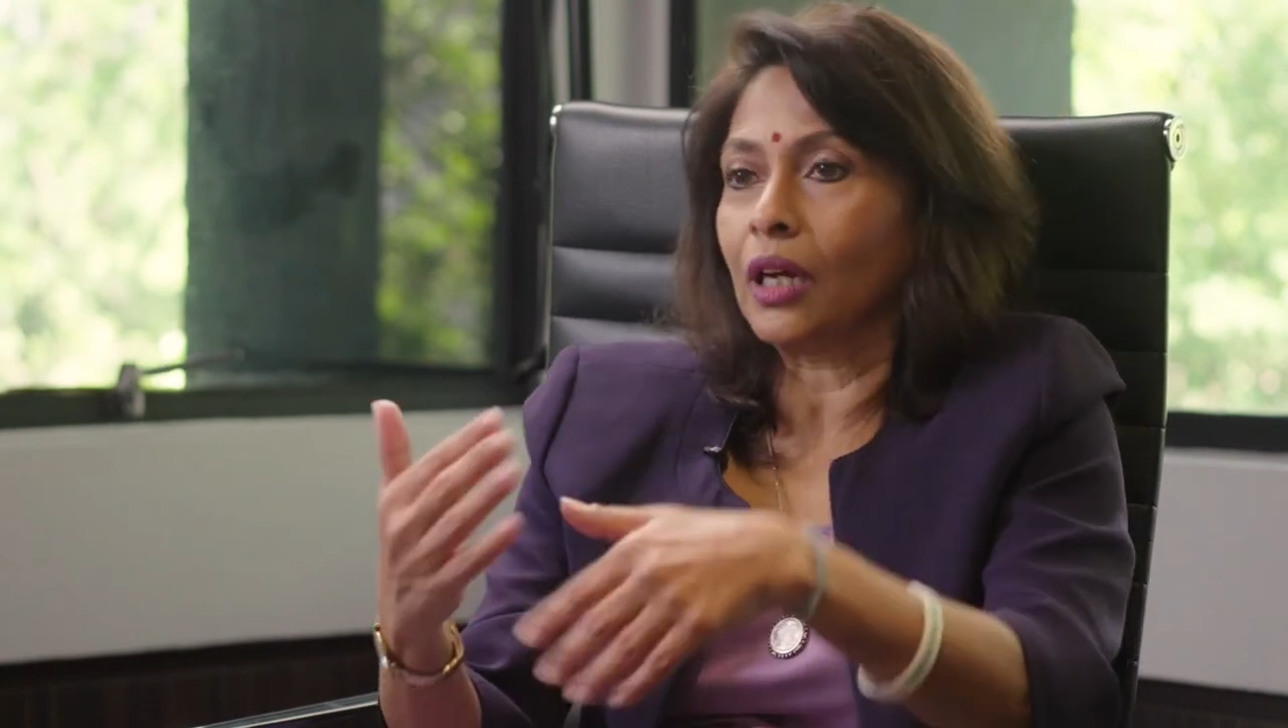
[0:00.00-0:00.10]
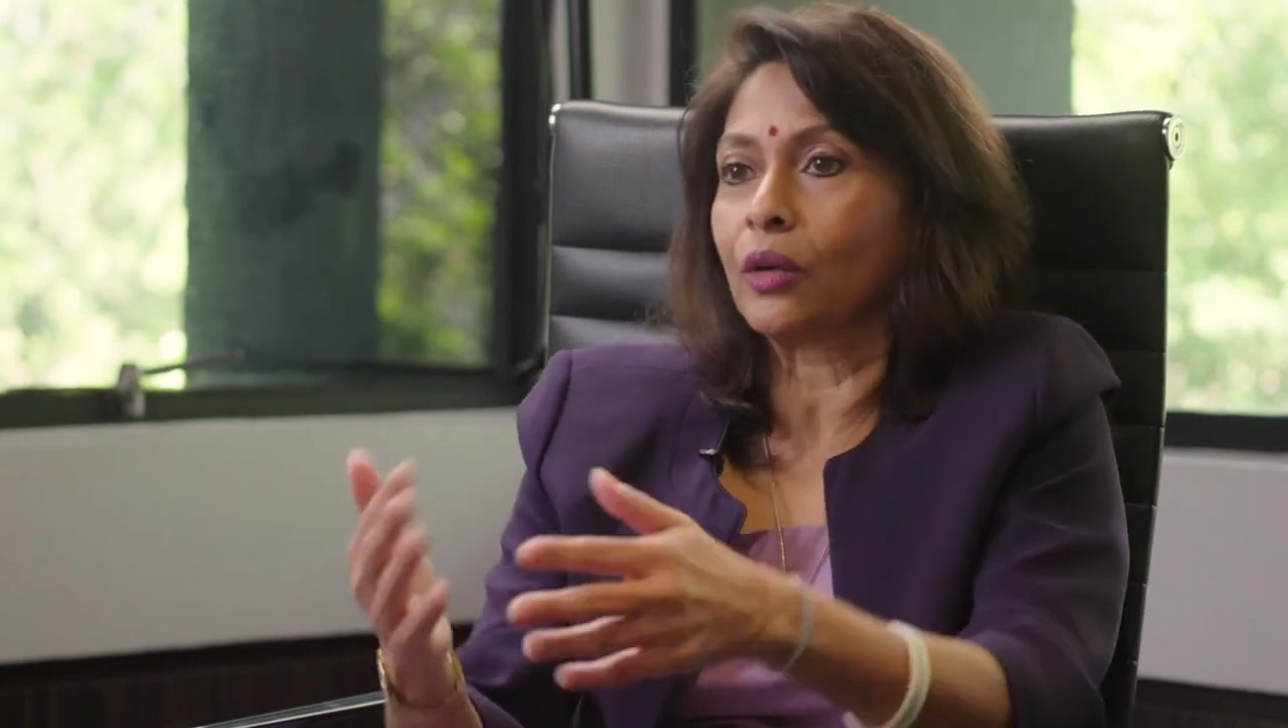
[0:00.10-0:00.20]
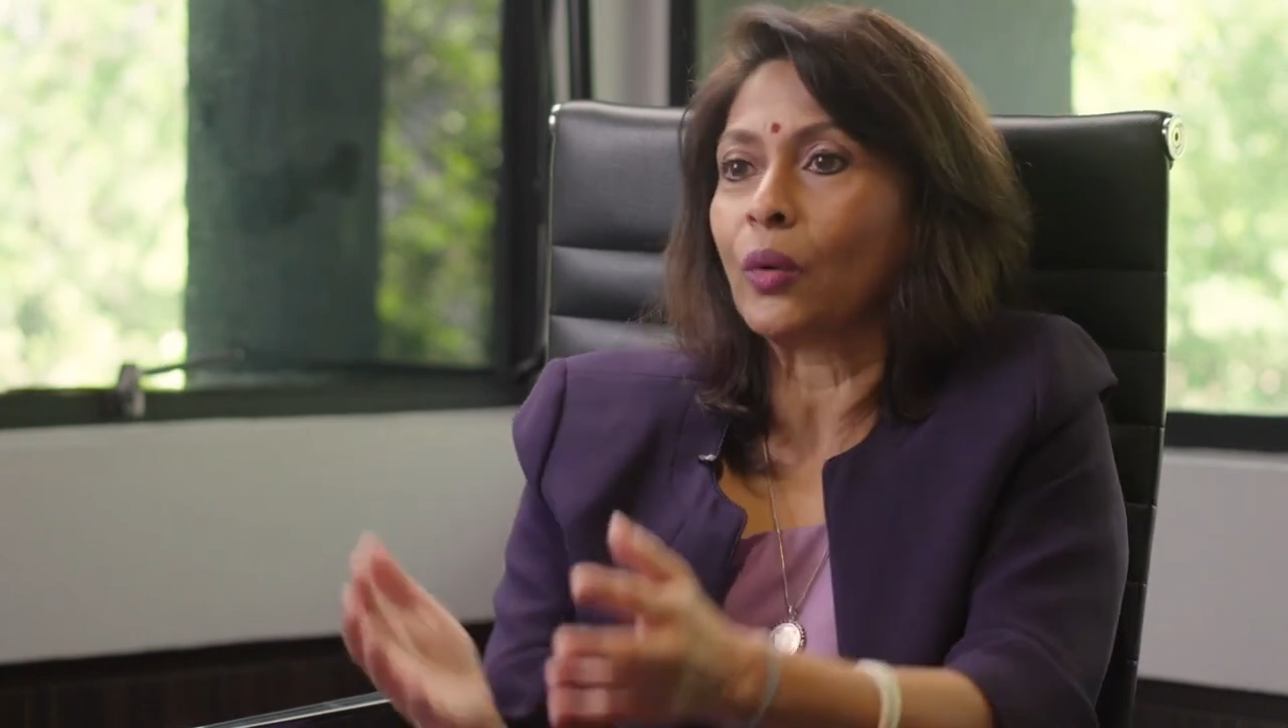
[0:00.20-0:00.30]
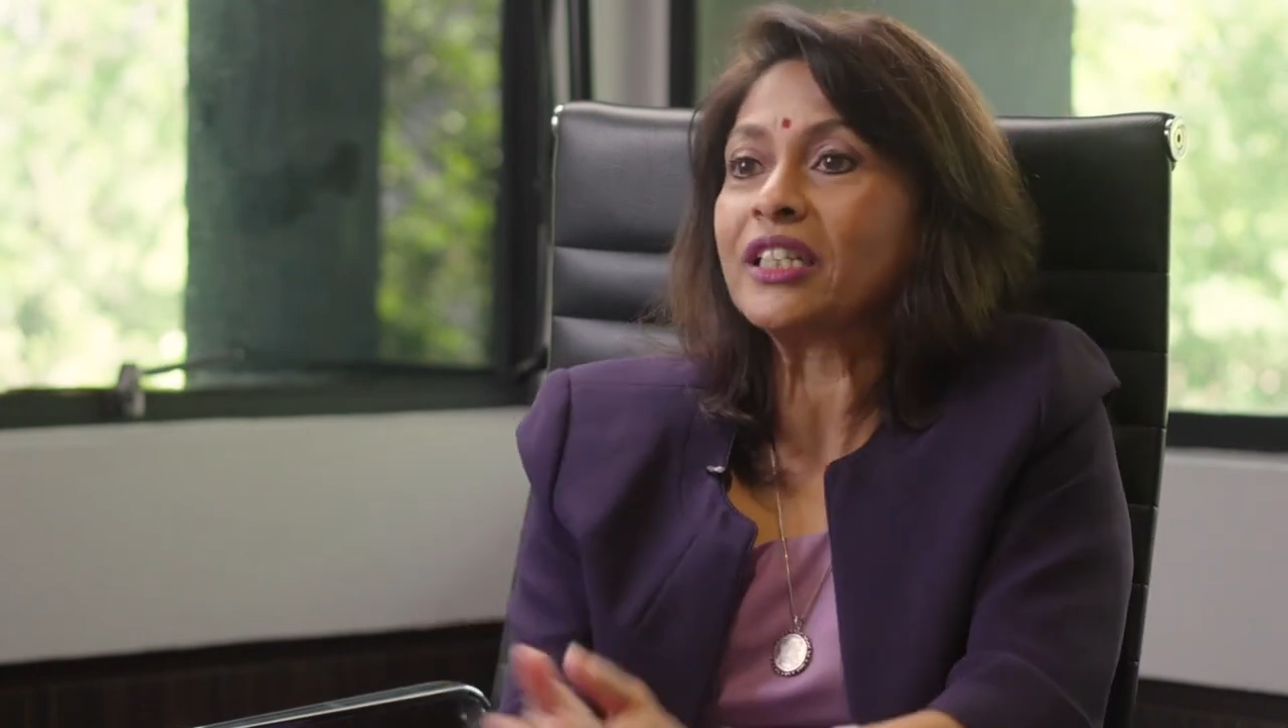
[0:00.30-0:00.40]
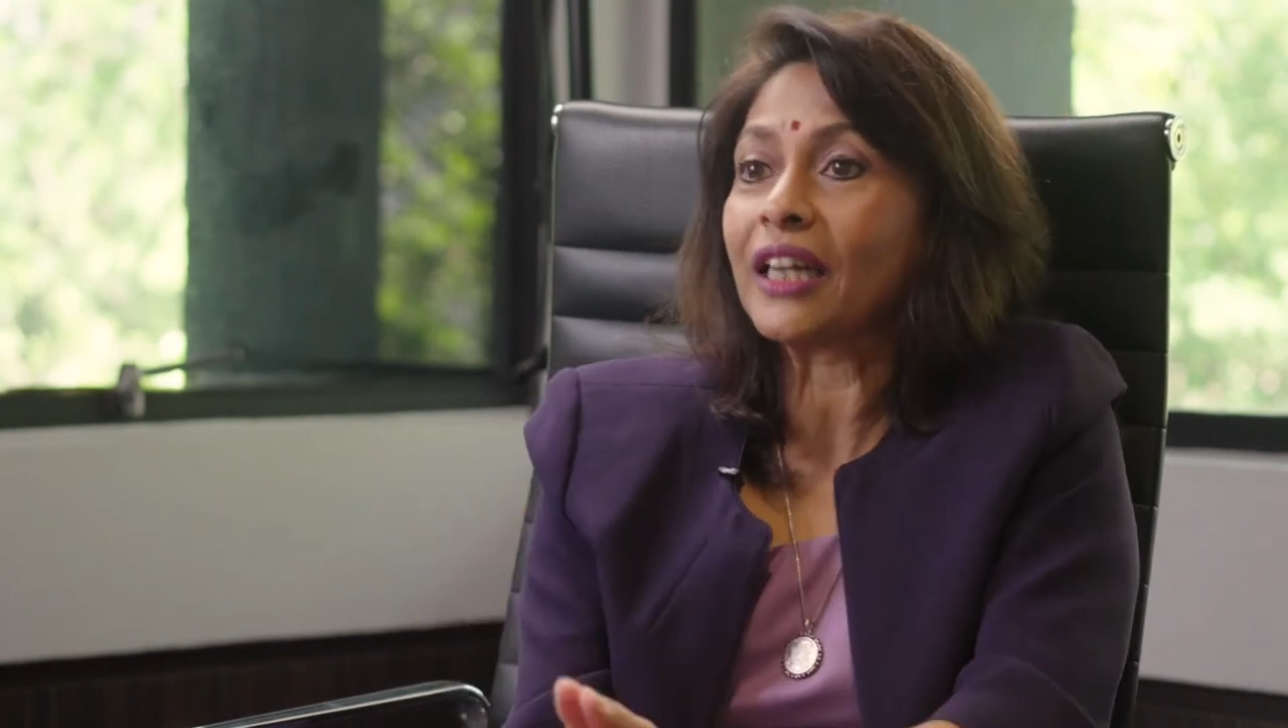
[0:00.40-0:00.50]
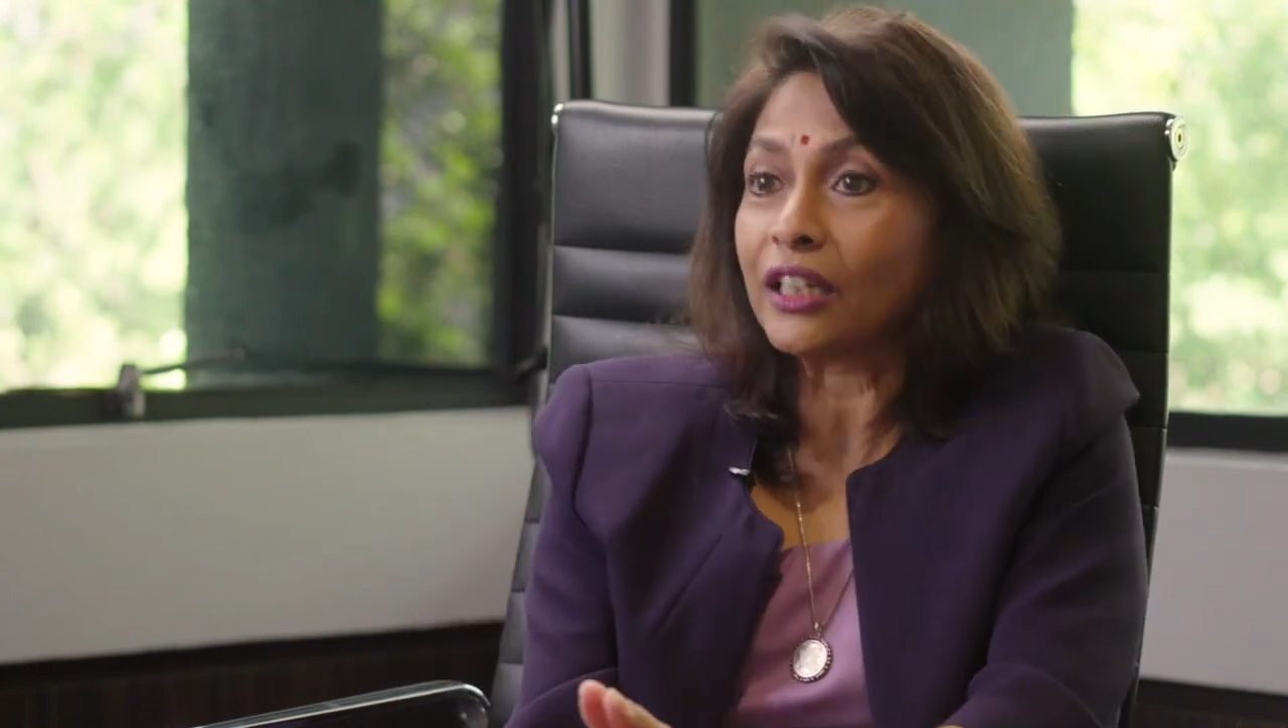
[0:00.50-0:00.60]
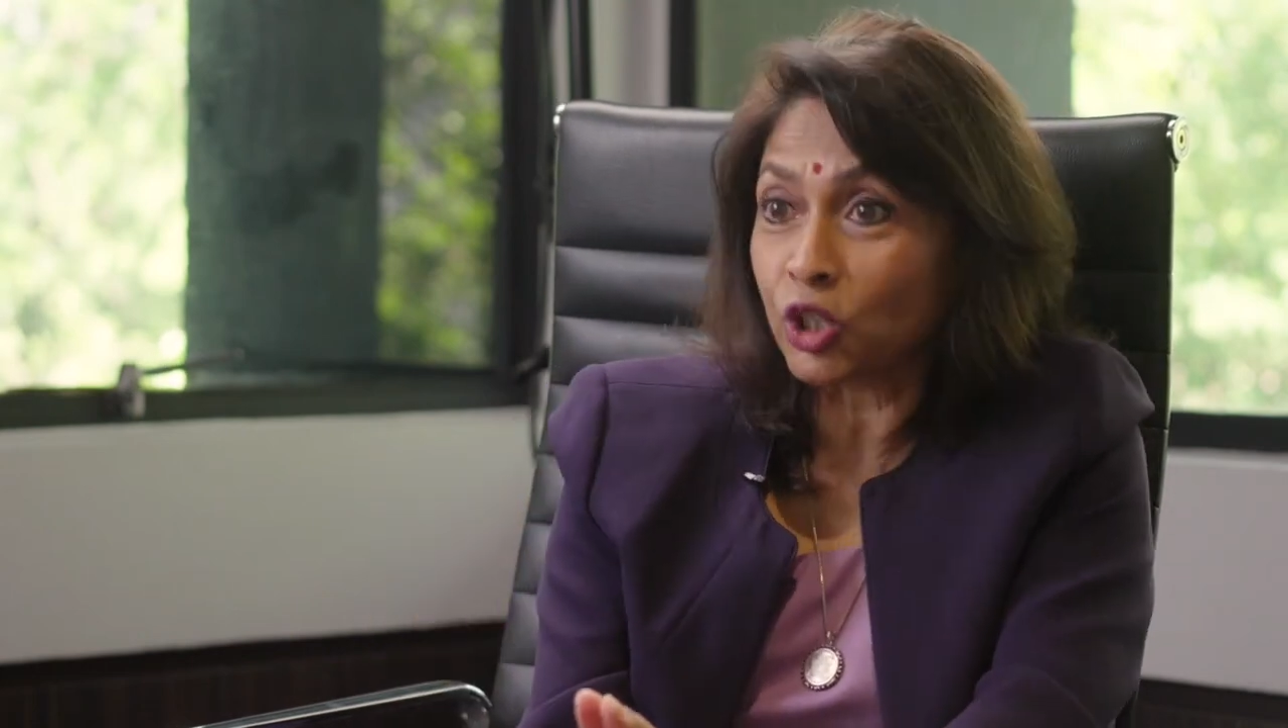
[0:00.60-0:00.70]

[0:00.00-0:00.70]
a quasi